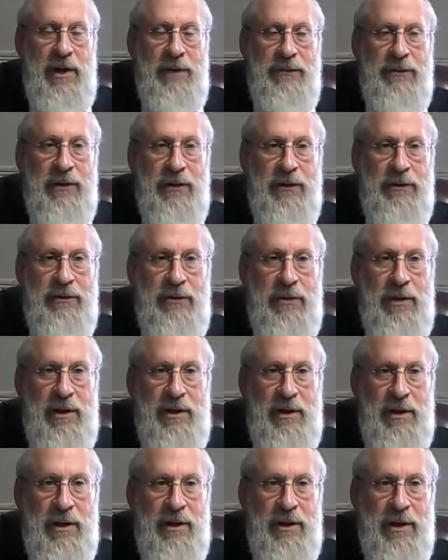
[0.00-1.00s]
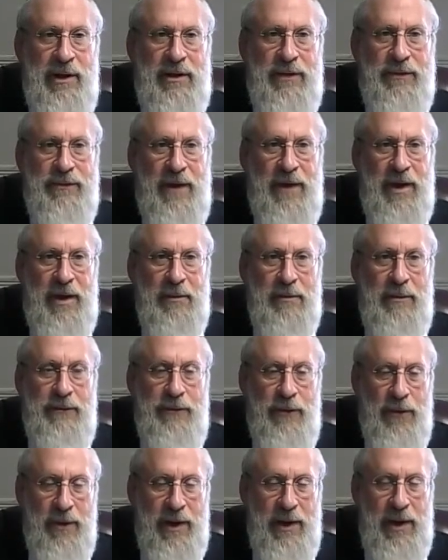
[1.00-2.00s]
if you lit the fire
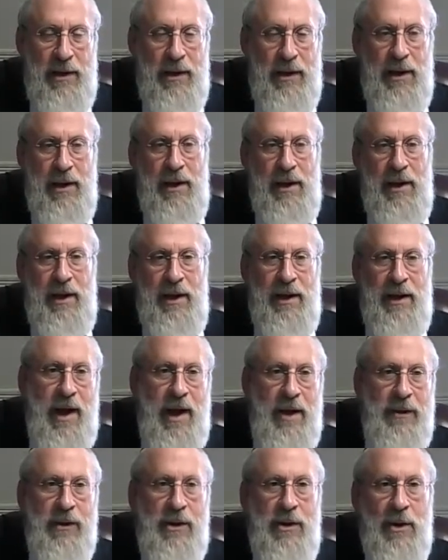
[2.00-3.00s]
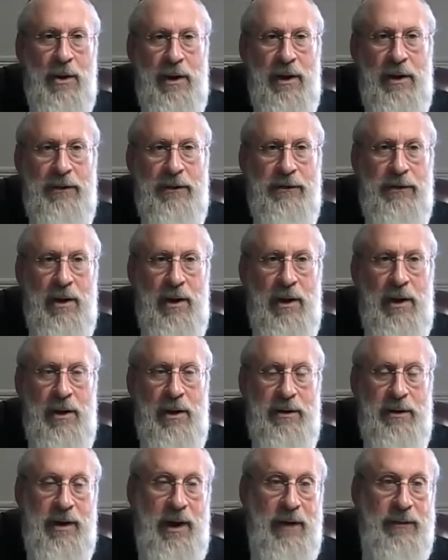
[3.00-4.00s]
beforehand and now the Goy
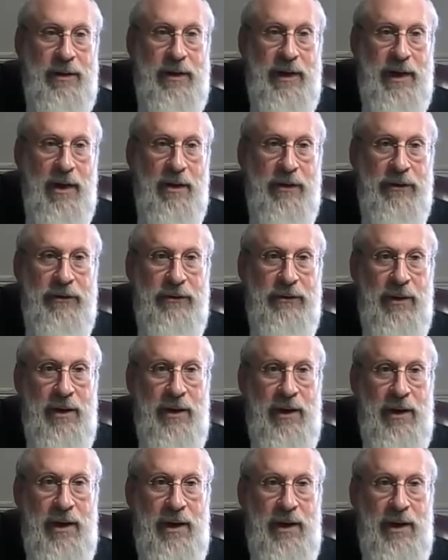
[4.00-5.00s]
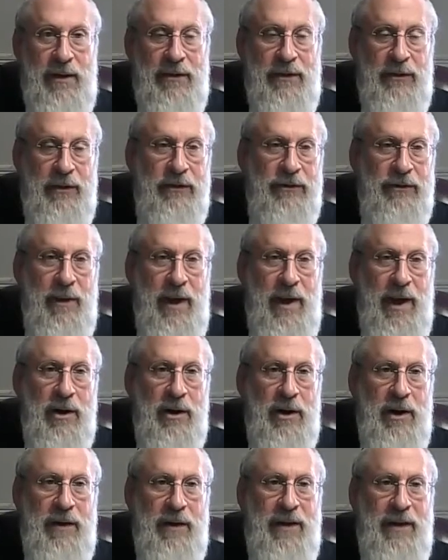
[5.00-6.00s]
did everything else, there is no
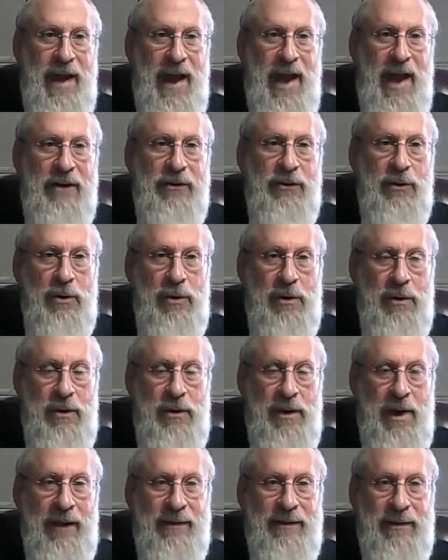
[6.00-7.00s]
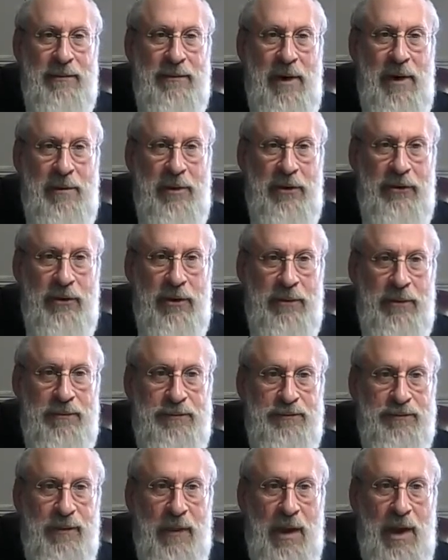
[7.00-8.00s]
hecker in the actual Etzem Habishal.
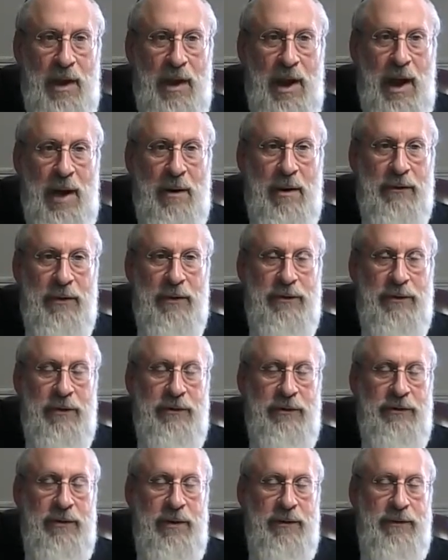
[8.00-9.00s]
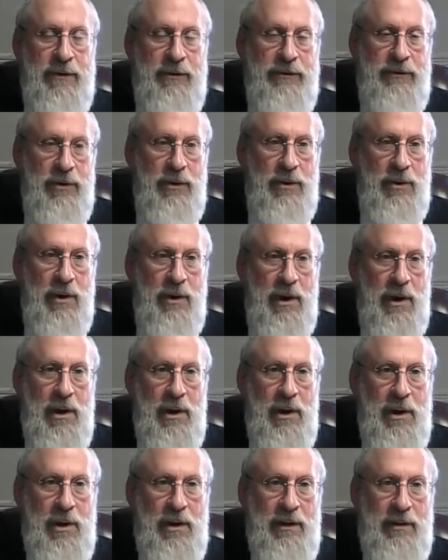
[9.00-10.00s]
However, if the Jew
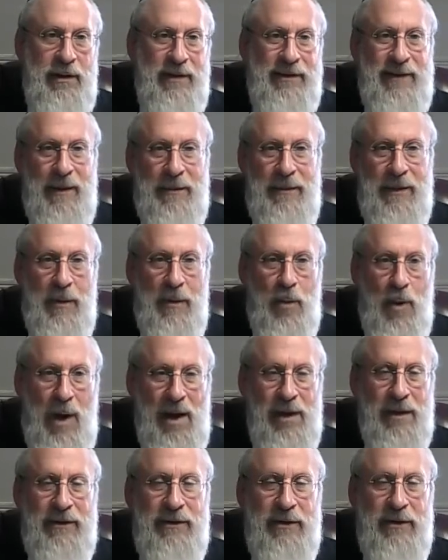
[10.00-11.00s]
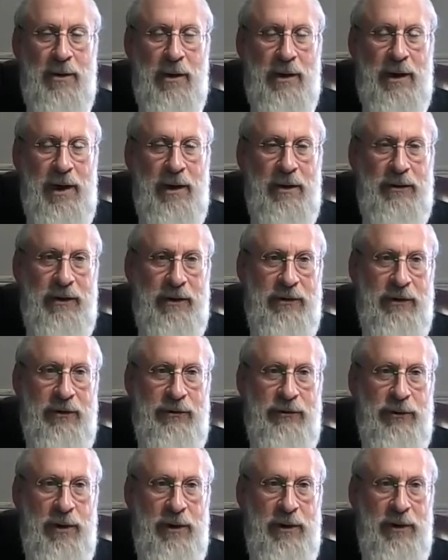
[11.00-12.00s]
did something while it's cooking, such as
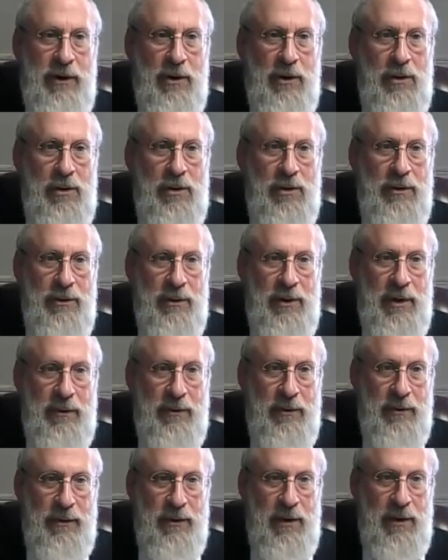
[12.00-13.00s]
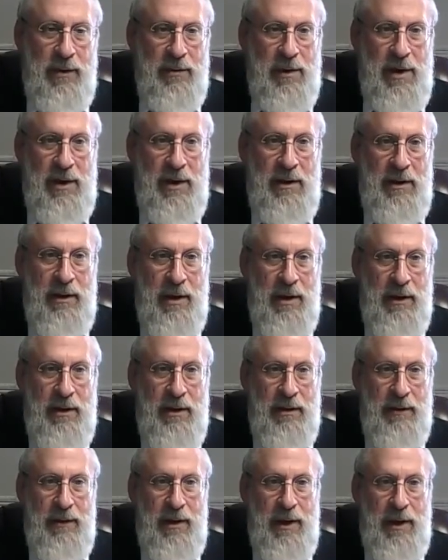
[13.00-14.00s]
stirring the coal or throwing
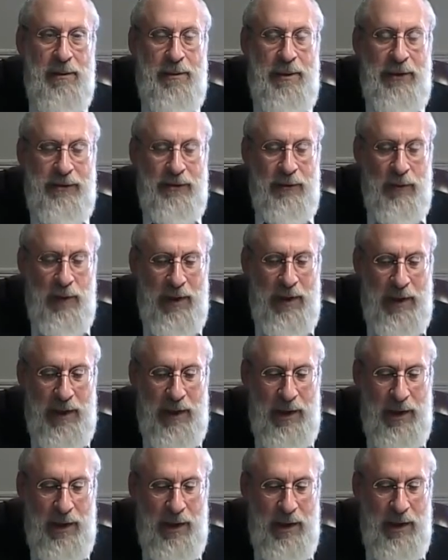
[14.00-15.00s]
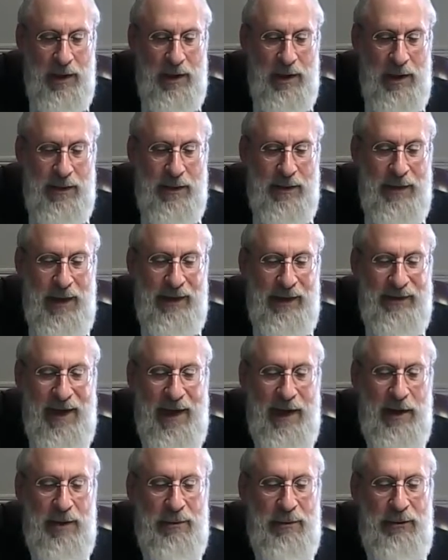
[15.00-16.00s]
a piece of wood in, then that's a
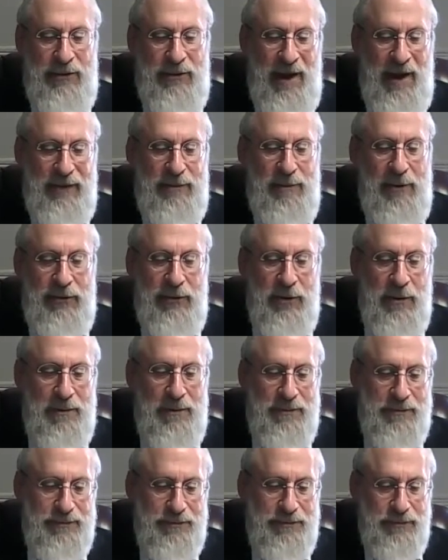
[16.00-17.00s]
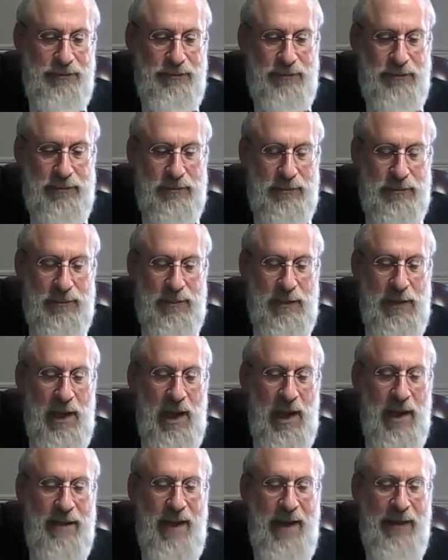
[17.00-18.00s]
heker b'shas bishul,
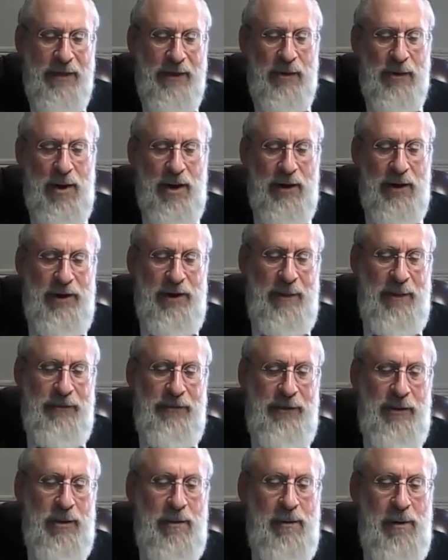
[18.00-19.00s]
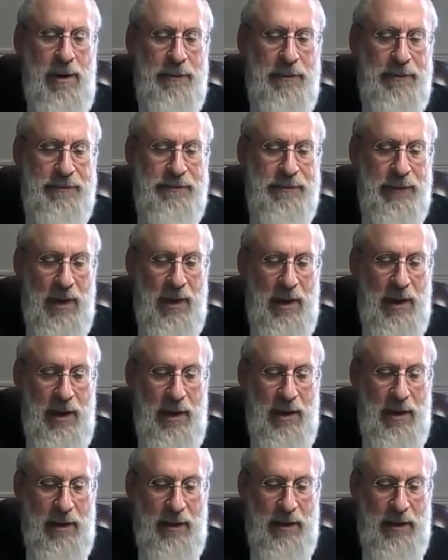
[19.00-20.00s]
and that the Gra accepts the Ramah.
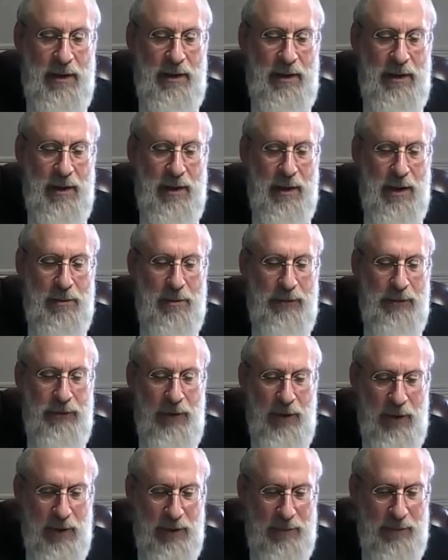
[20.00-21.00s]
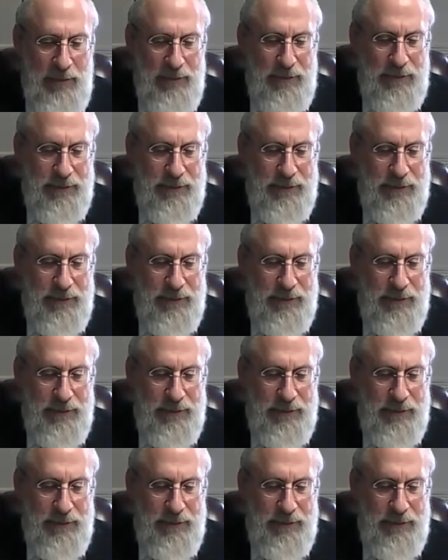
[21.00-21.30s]
The Chachmas Oram